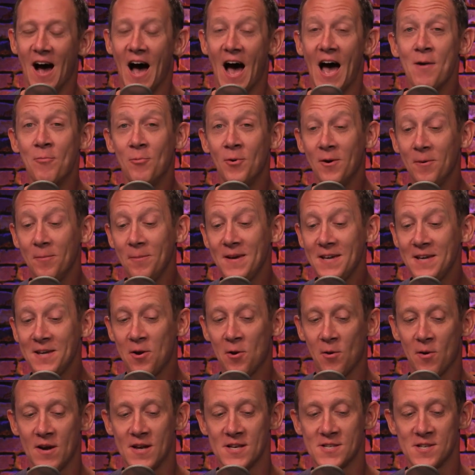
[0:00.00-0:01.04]
I will be
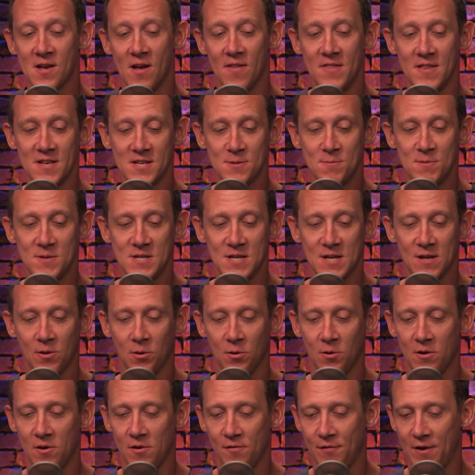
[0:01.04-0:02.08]
curious on this
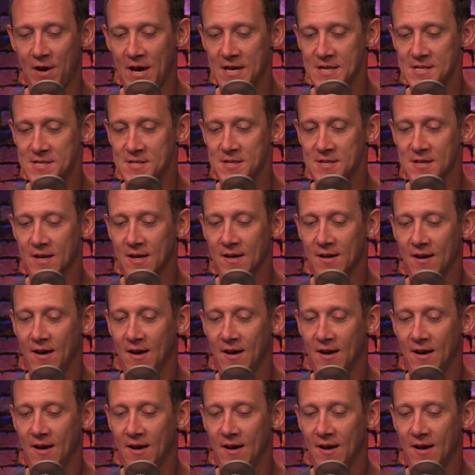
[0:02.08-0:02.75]
particular device.